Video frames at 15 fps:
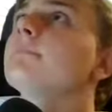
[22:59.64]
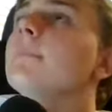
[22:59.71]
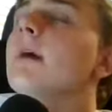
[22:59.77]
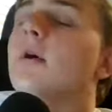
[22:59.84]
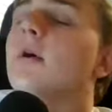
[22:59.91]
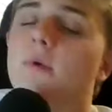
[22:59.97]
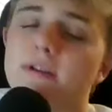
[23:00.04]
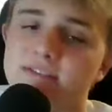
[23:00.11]

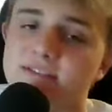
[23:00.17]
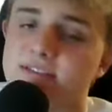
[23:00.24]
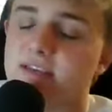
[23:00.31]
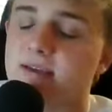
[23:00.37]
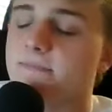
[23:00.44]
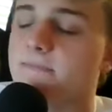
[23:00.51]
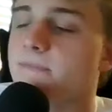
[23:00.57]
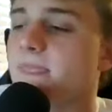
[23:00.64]
Mount West
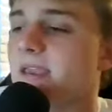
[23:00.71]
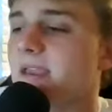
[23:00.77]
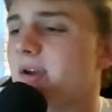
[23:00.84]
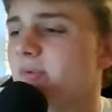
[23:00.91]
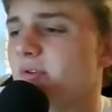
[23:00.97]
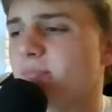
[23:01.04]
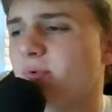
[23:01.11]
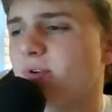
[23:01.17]
team
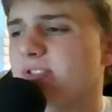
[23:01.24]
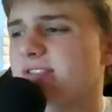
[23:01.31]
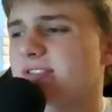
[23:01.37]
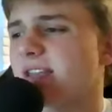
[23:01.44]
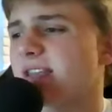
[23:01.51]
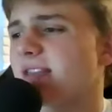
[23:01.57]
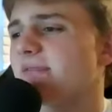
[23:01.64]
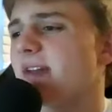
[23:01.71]
with Boise
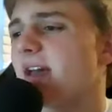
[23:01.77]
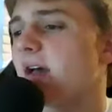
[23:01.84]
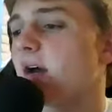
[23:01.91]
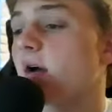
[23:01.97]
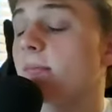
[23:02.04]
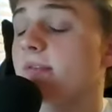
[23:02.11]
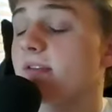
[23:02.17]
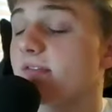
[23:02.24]
State,
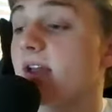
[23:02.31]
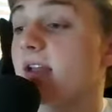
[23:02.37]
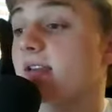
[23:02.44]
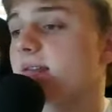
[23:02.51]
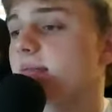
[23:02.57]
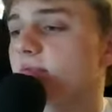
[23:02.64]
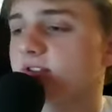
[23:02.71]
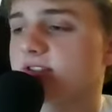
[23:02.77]
Nevada, um, Nevada,
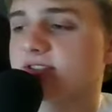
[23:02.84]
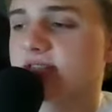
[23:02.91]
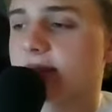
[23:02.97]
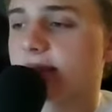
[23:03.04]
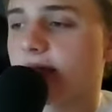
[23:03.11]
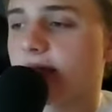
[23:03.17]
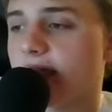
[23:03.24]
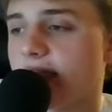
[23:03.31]
then Boise
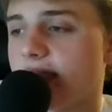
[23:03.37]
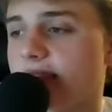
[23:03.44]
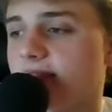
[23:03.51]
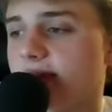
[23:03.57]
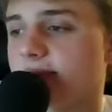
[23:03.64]
State behind